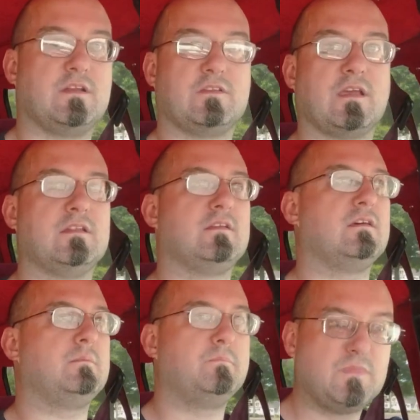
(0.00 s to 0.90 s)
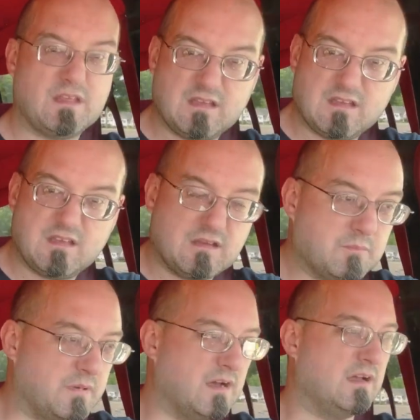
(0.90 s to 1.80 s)
it a second time.
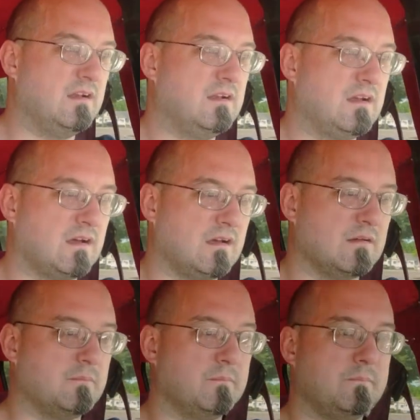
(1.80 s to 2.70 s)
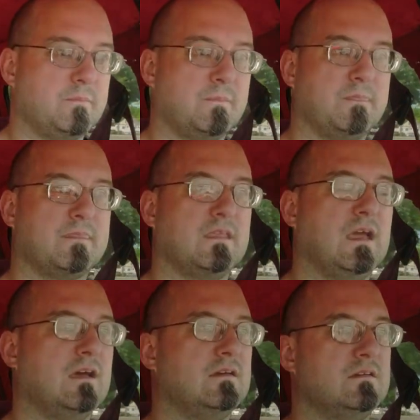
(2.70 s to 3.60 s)
But
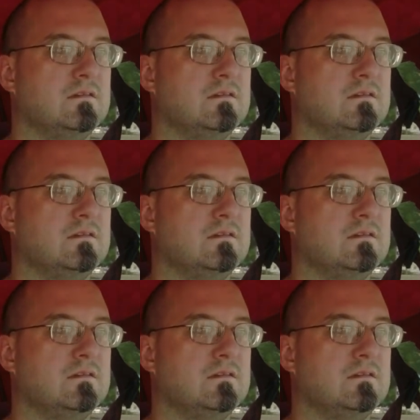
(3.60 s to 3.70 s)
yeah,